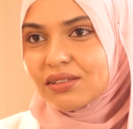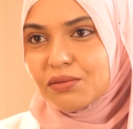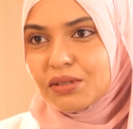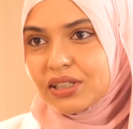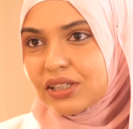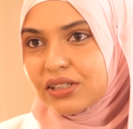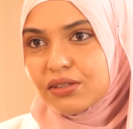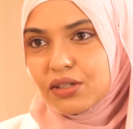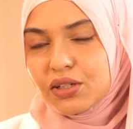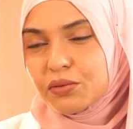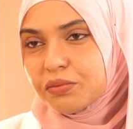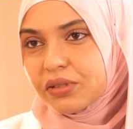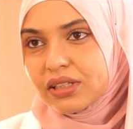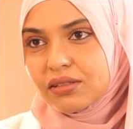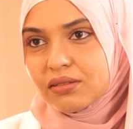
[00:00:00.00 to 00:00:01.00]
When did you
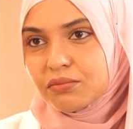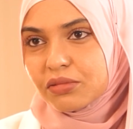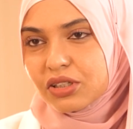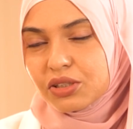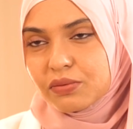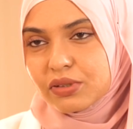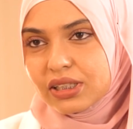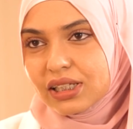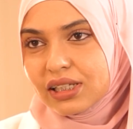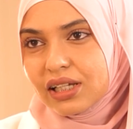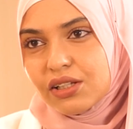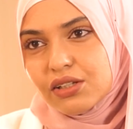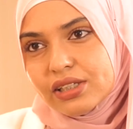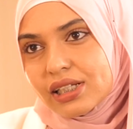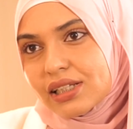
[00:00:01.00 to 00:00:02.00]
open Blush Boutique? Can
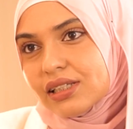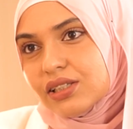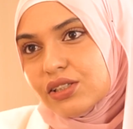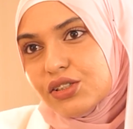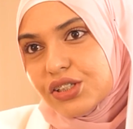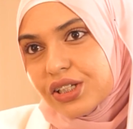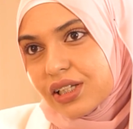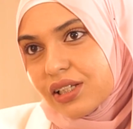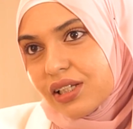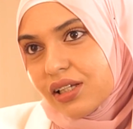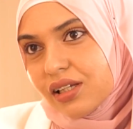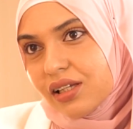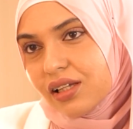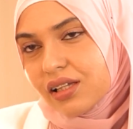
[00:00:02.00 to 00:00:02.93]
you tell us the journey?